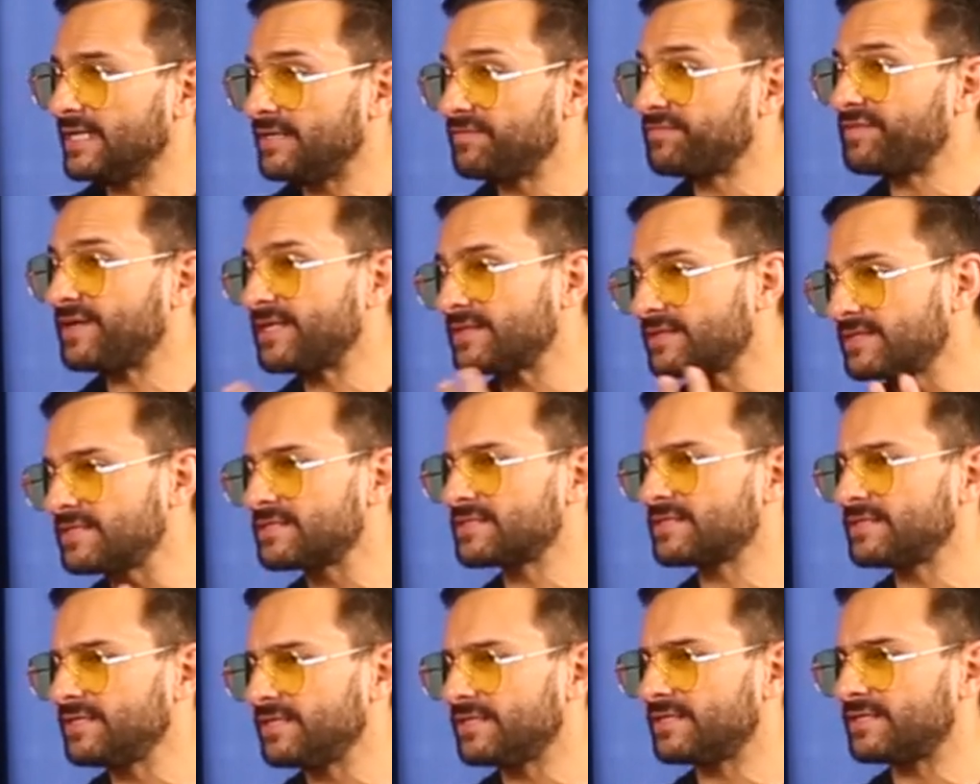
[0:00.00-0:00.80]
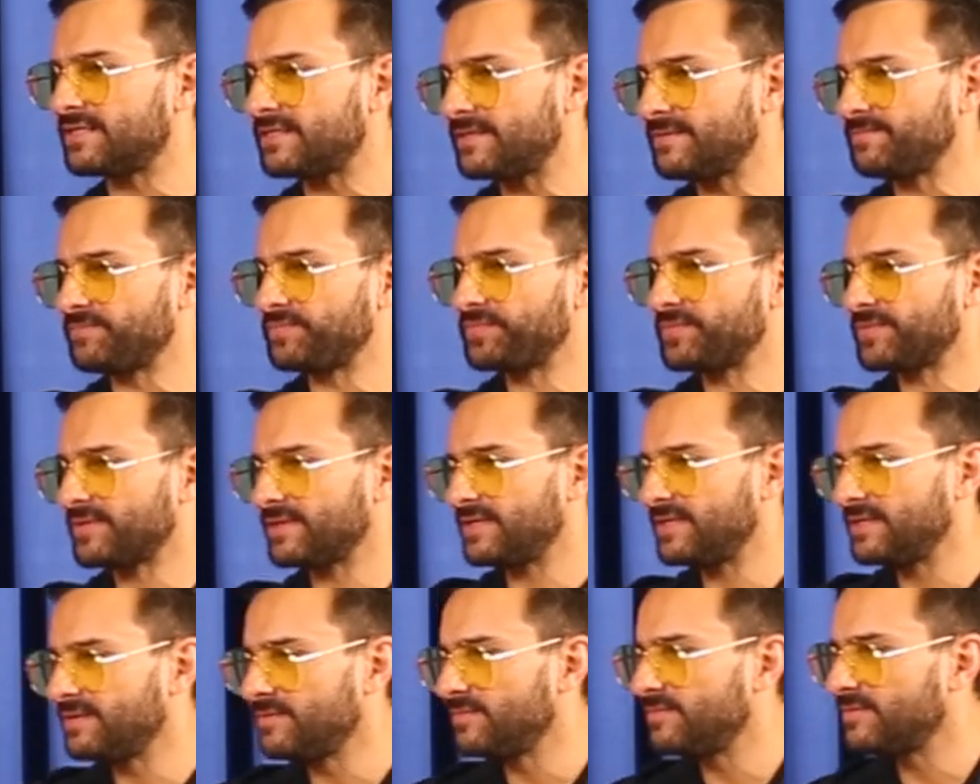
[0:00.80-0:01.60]
In fact, this year,
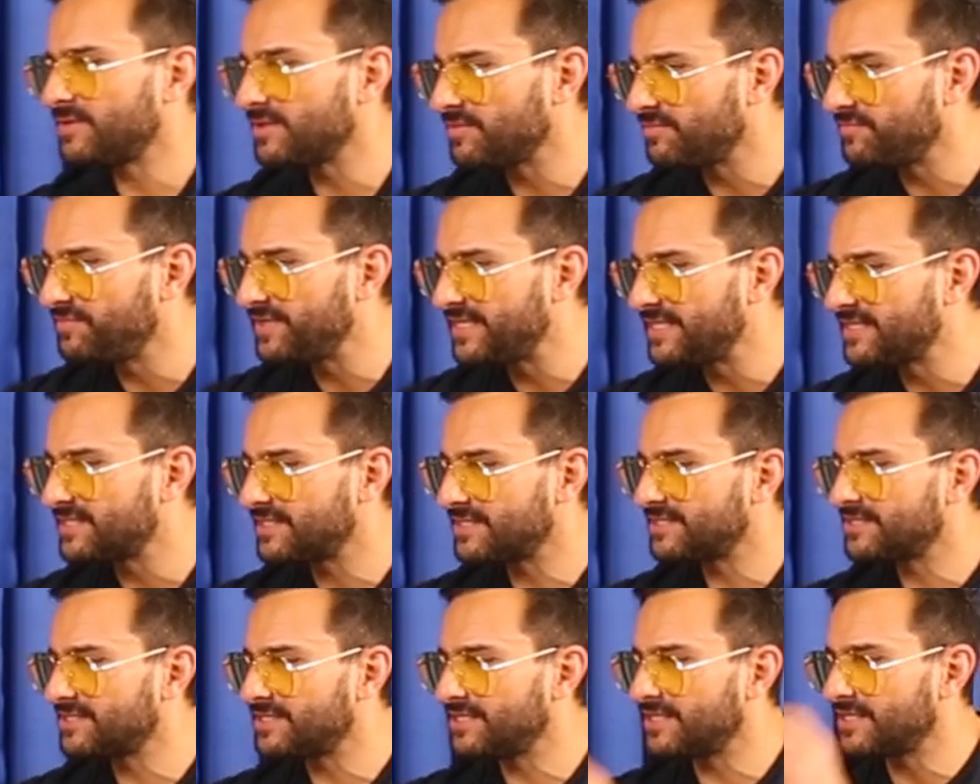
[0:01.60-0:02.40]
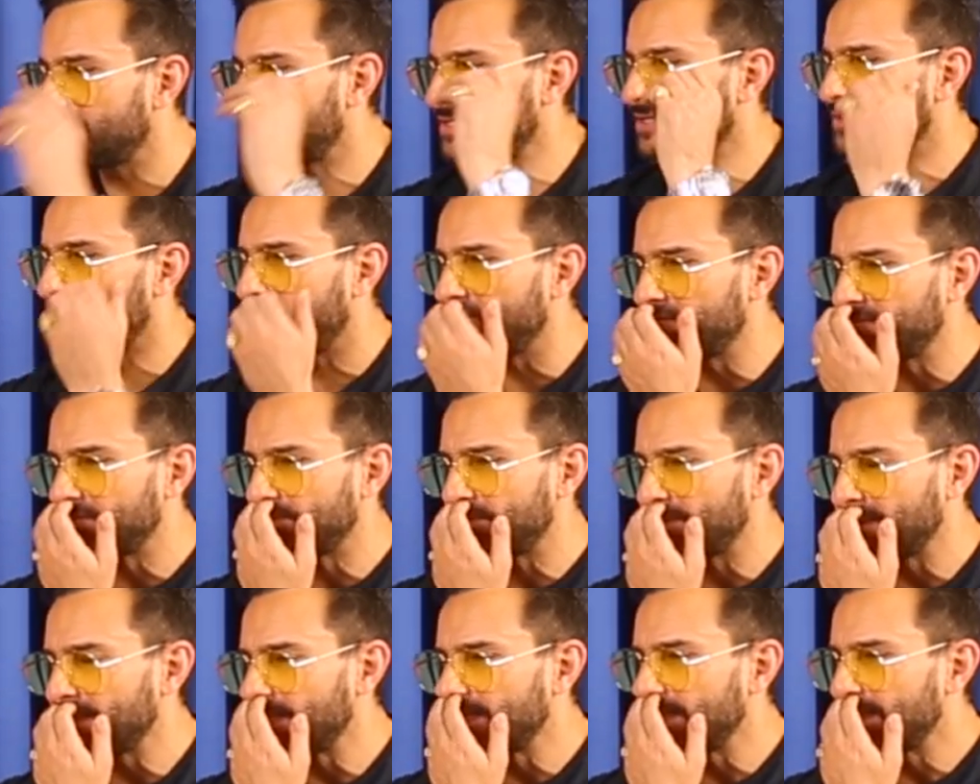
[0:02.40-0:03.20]
in the vintage year
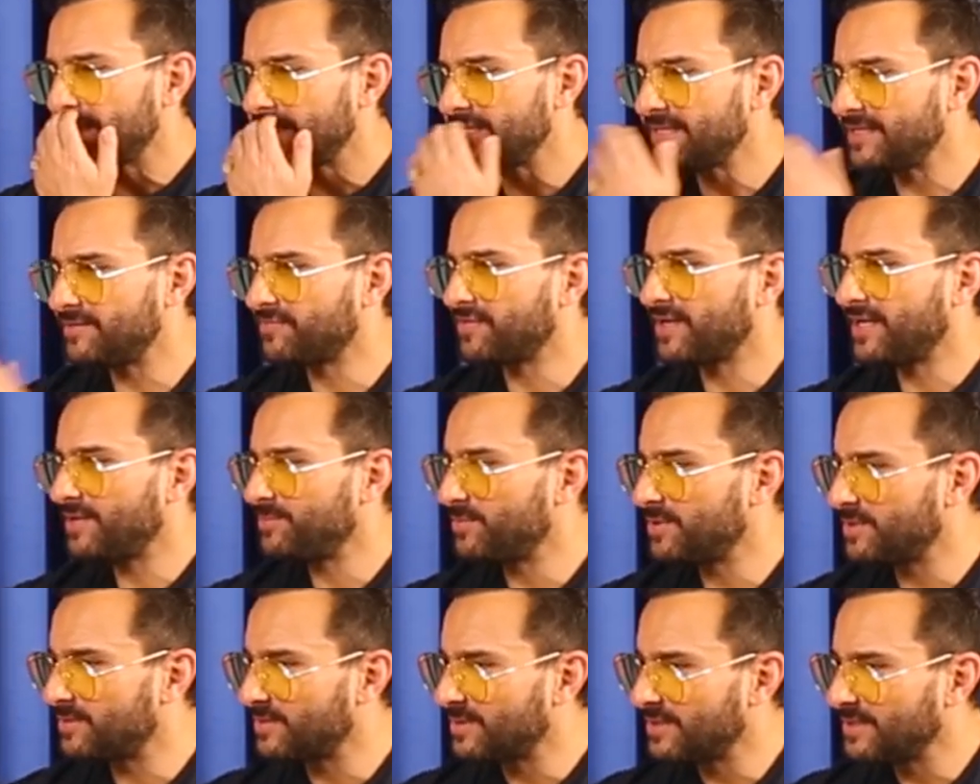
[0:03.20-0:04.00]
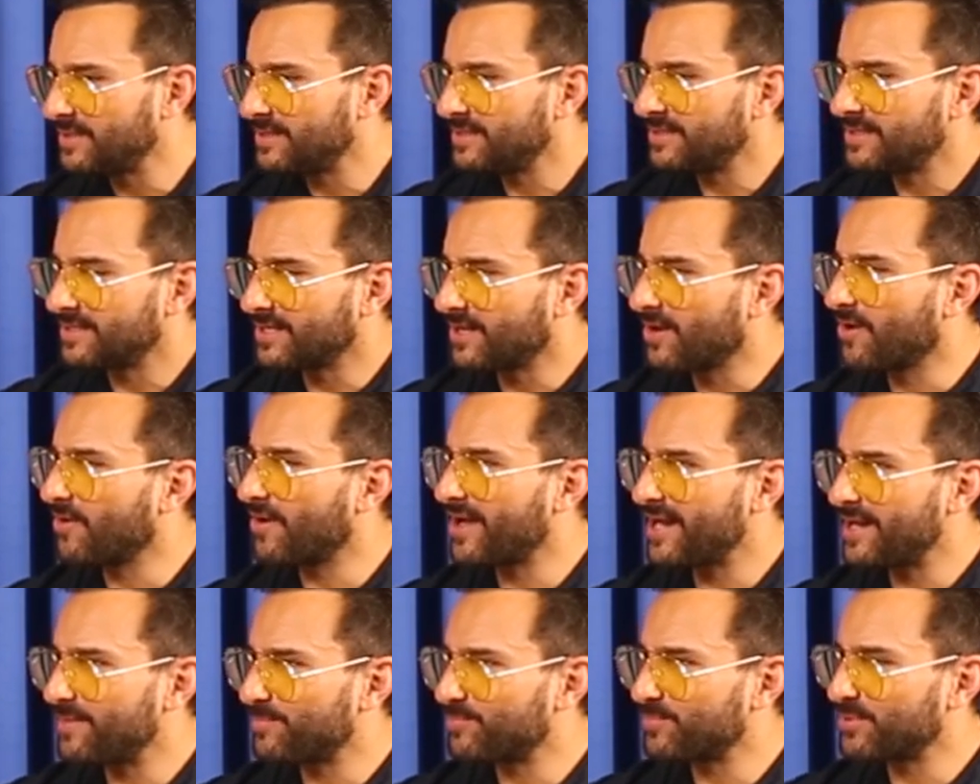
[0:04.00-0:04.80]
of If I'm a
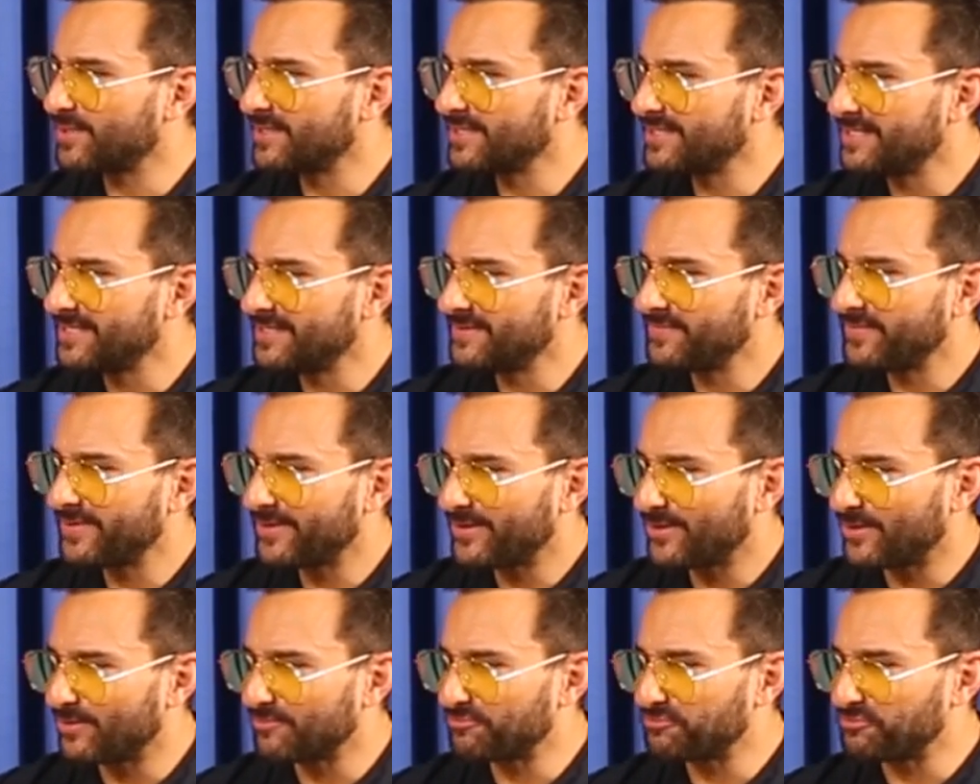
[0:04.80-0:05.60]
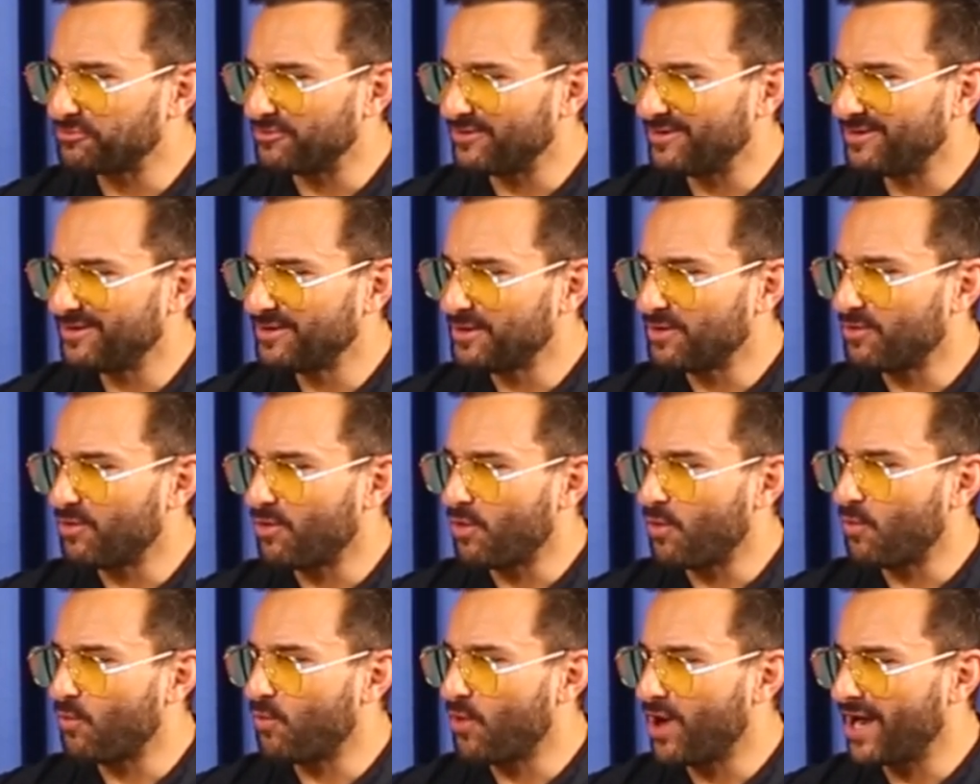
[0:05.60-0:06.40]
Grape of
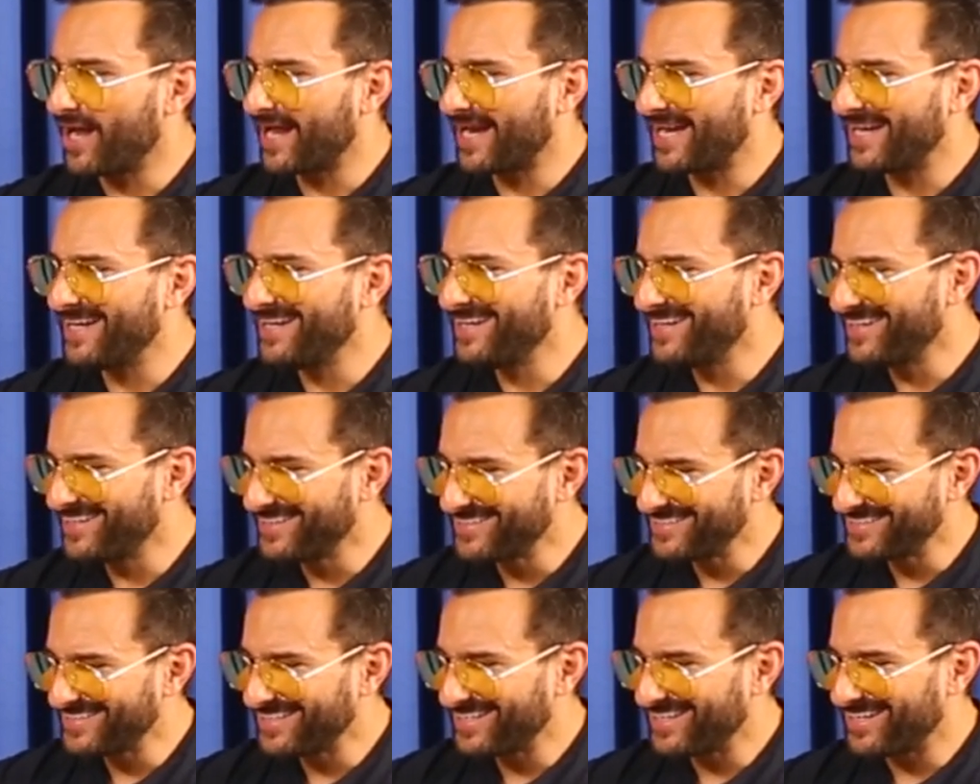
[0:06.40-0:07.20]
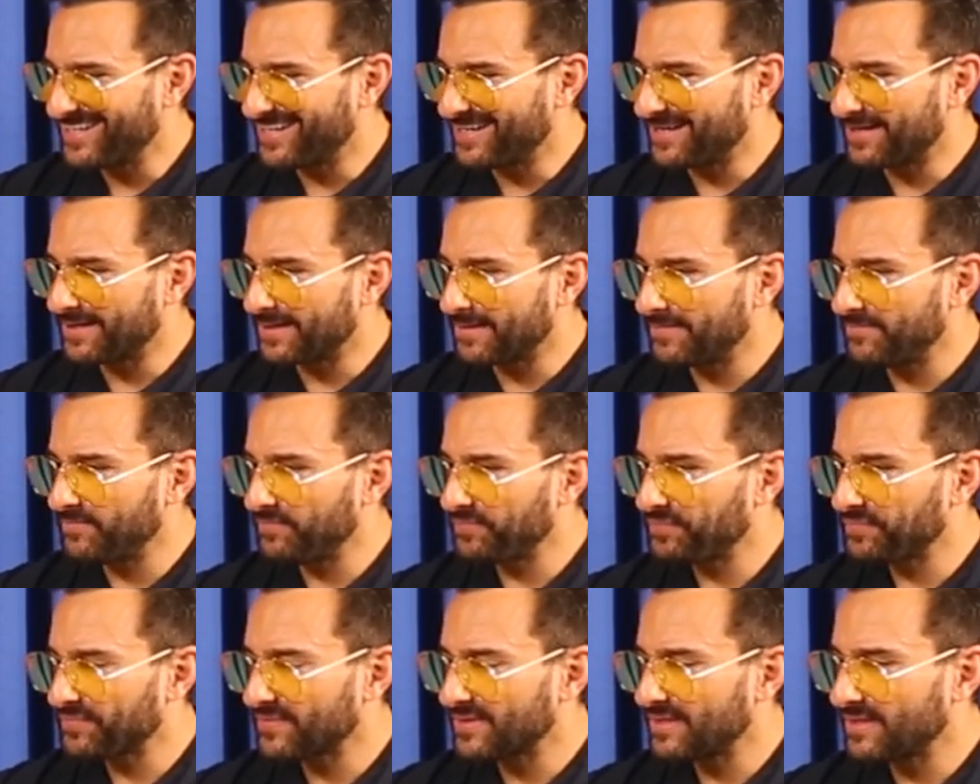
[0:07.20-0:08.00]
Wine,
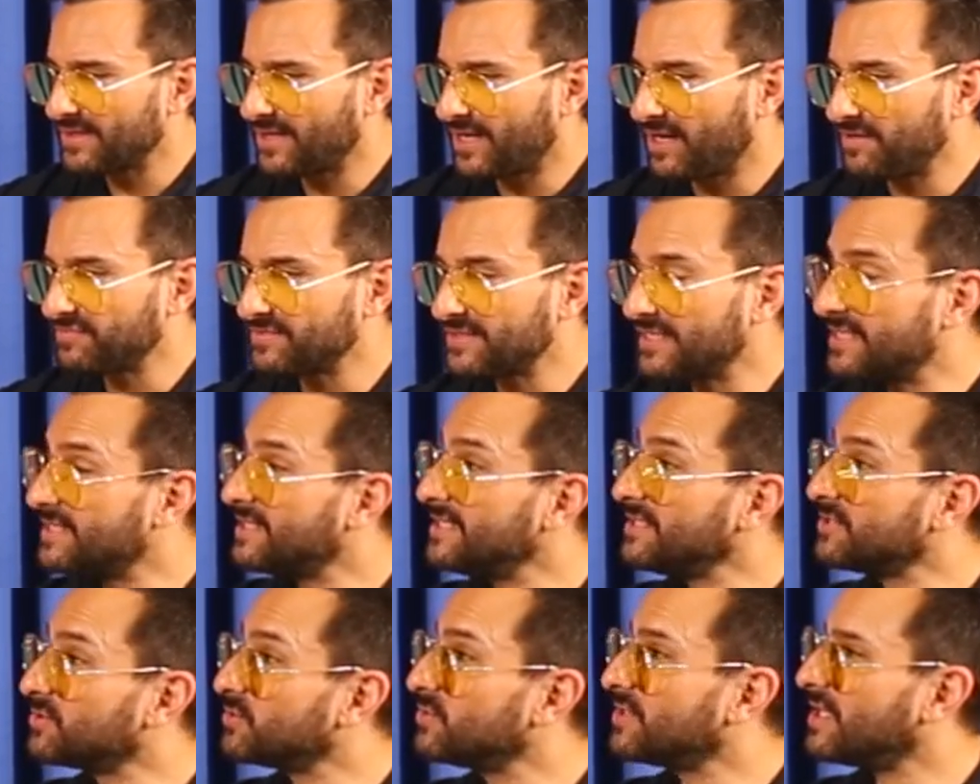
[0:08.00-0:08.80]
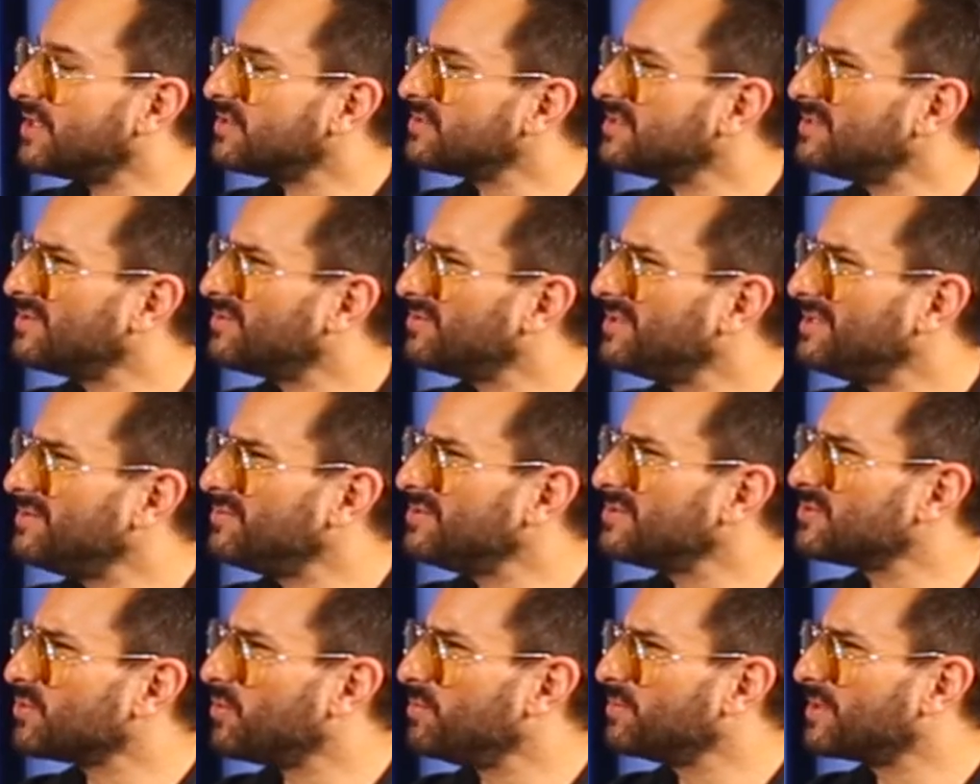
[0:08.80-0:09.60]
after I think 2000,
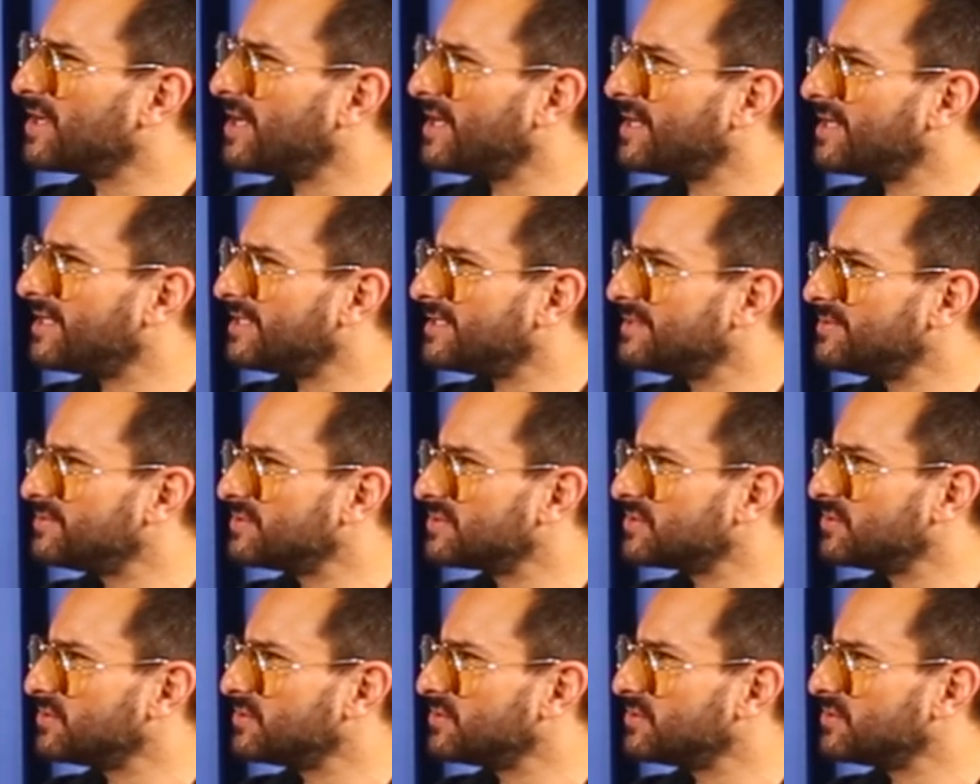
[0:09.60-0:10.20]
when was Omkara?